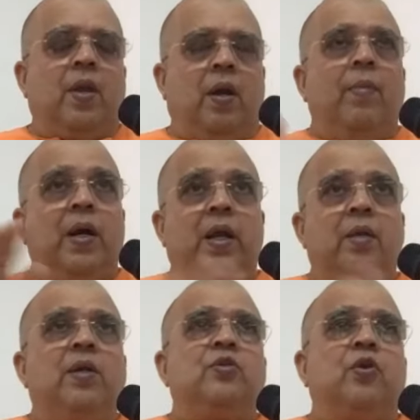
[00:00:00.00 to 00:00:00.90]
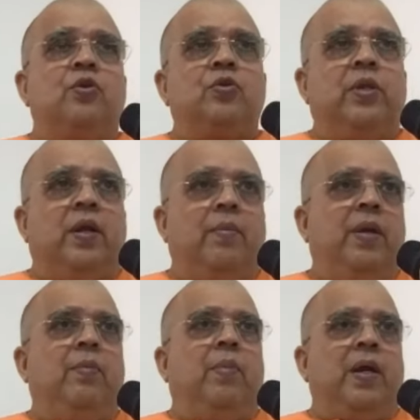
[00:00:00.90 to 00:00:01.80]
Among animals also there are
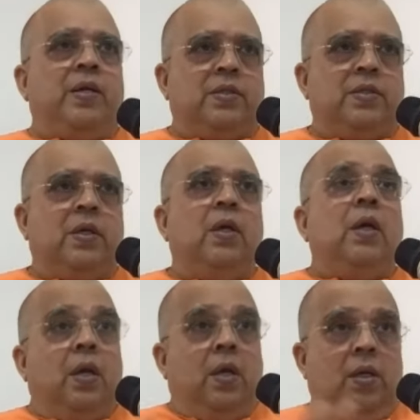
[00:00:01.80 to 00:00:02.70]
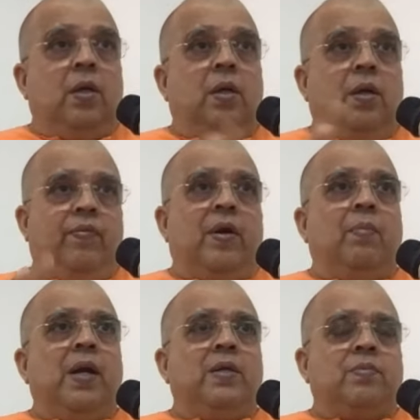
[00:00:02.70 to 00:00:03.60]
many minds, different
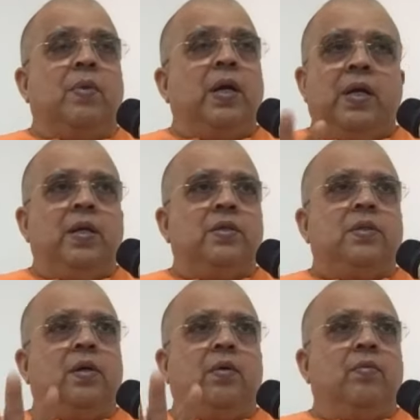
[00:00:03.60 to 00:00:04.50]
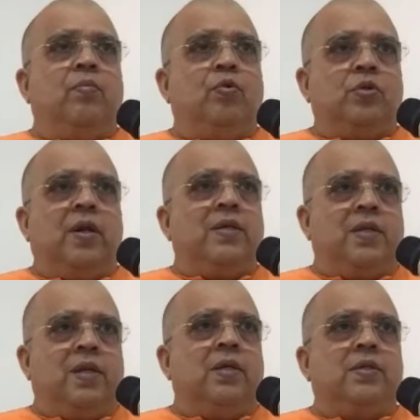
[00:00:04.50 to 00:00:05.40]
minds. Monkey is the most
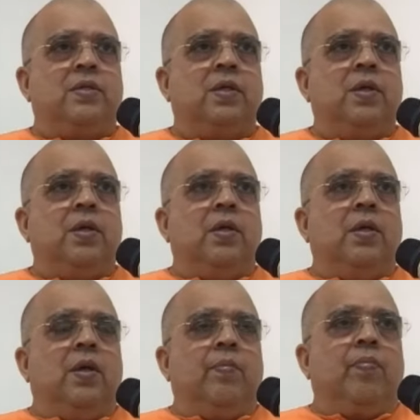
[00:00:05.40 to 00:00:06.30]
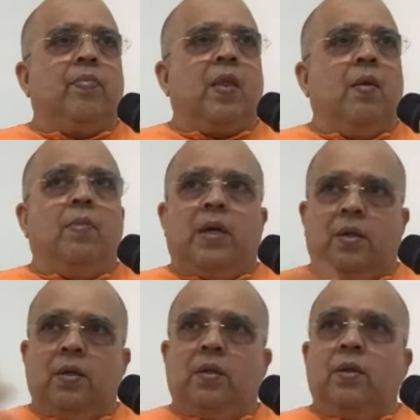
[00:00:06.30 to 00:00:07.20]
restless.
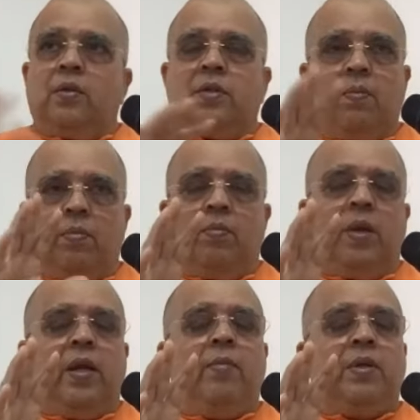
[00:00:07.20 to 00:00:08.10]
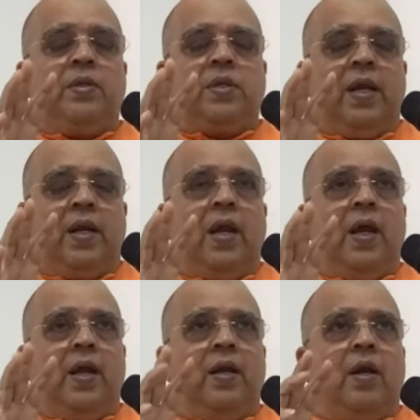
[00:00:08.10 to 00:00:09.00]
But some animals like
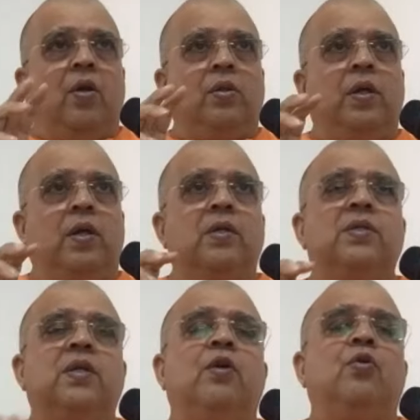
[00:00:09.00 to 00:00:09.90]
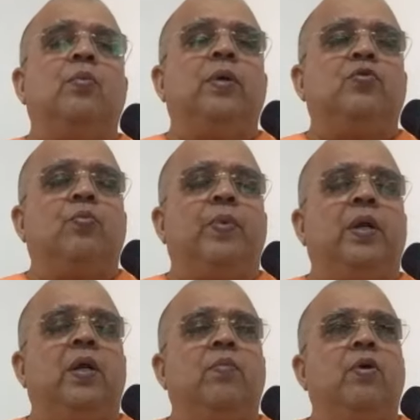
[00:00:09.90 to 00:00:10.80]
lion and all, they are considered to be
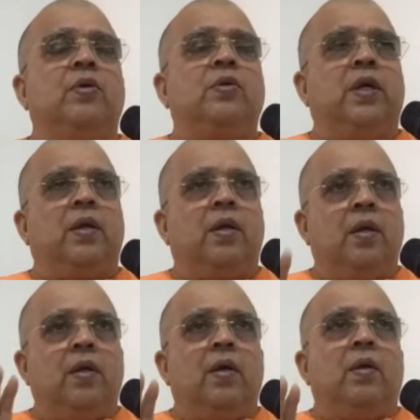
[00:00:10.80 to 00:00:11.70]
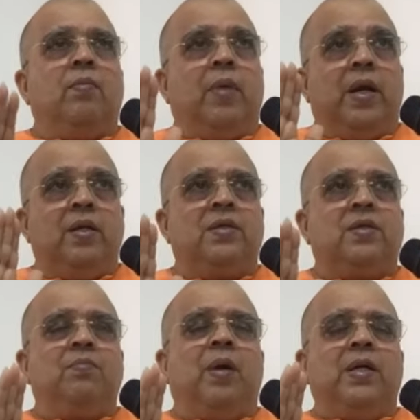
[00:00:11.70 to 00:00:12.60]
superior because their
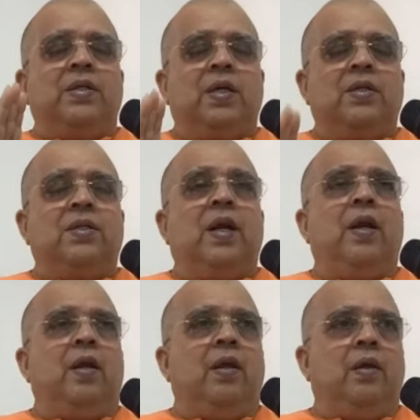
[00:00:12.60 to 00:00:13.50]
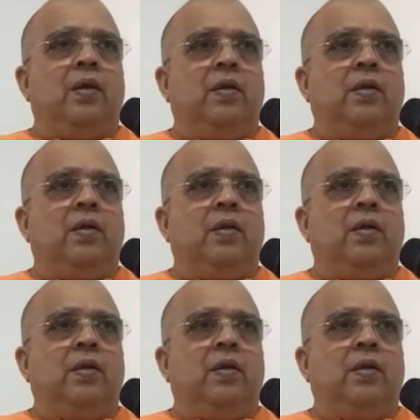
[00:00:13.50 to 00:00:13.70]
minds are steady.